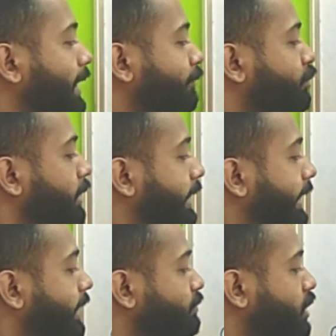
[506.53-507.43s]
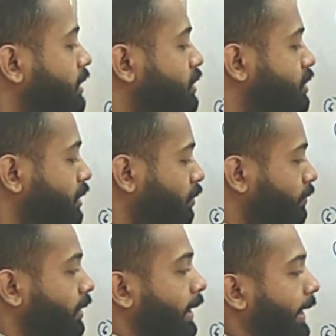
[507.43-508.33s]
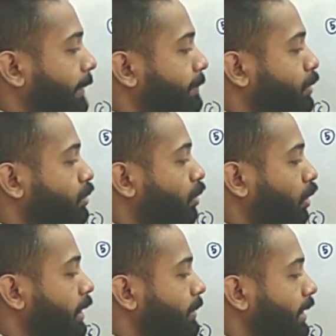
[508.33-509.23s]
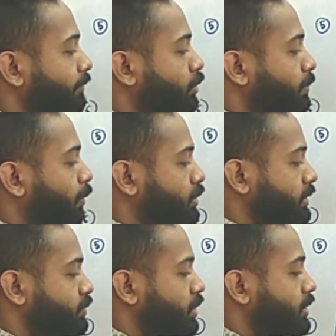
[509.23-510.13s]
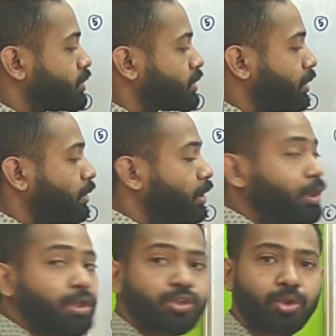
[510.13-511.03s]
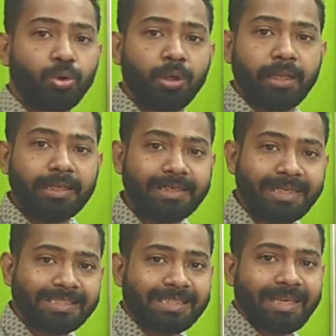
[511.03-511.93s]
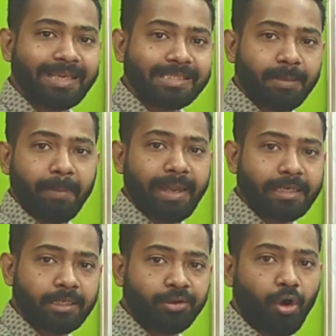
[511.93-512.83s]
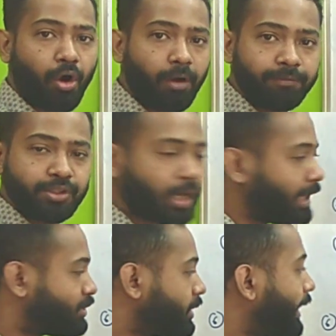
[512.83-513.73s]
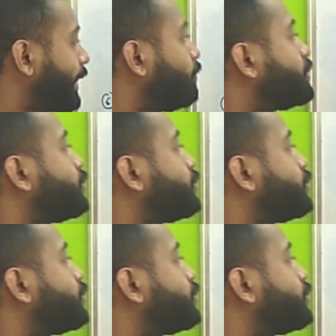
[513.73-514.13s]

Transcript: left with negative charges now, and B would only be left with positive charges now. So this is a method of charging in